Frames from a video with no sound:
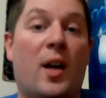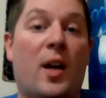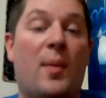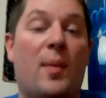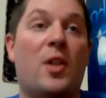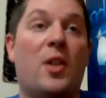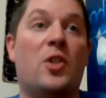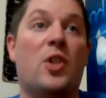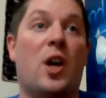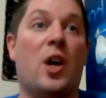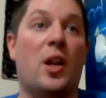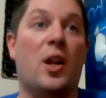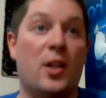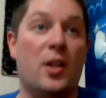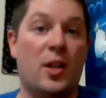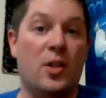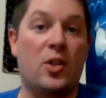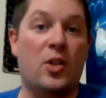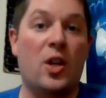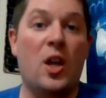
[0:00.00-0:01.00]
I mean, Sutton
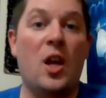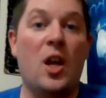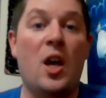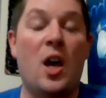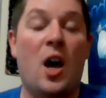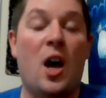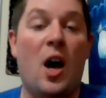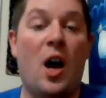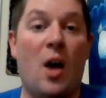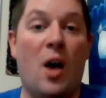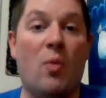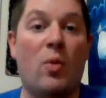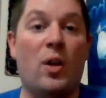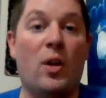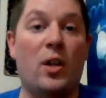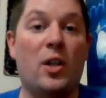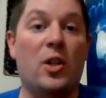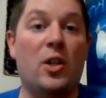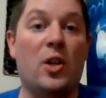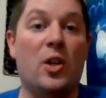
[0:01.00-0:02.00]
is
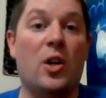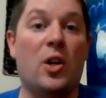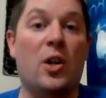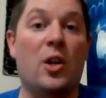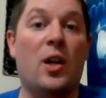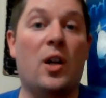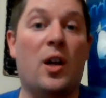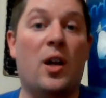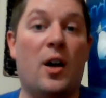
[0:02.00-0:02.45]
really good.